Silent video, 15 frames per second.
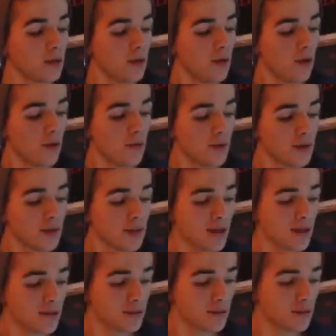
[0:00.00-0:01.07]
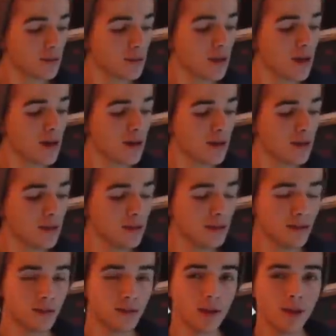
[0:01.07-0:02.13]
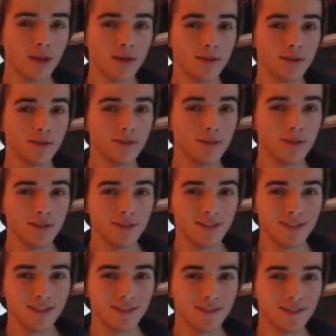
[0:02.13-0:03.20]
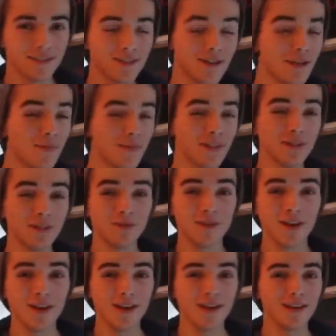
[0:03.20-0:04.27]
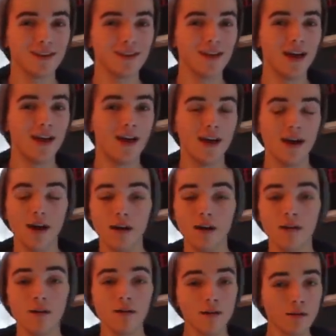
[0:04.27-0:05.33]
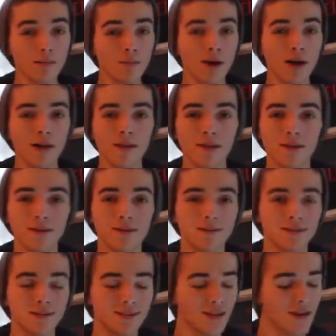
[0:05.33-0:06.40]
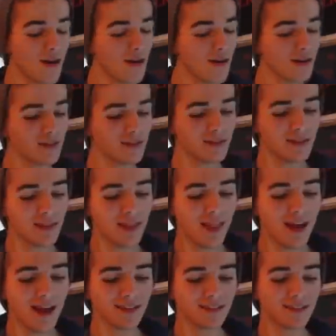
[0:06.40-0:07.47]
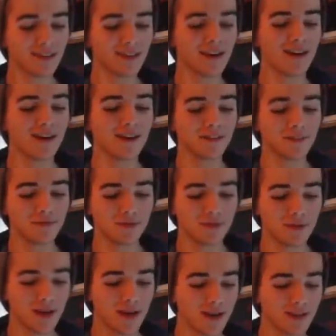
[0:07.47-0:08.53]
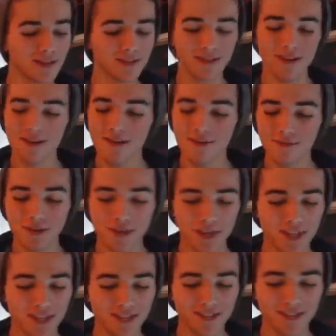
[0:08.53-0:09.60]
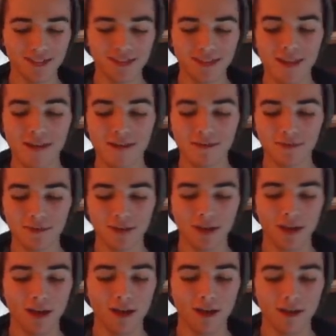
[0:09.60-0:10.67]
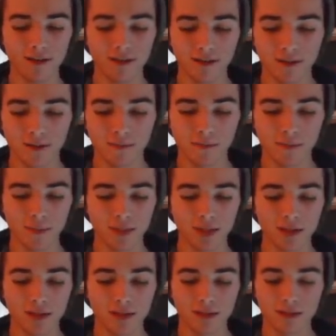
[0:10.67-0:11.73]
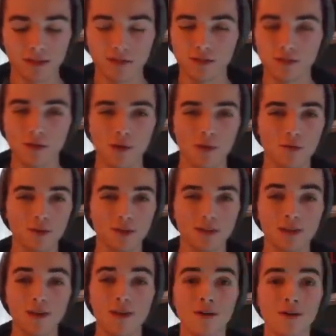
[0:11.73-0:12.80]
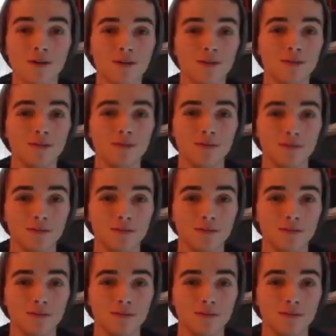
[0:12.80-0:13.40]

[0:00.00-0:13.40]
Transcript: Going out tonight changes into something rare. Her mother doesn't like the kind of dress, everything she never had, she's showing off.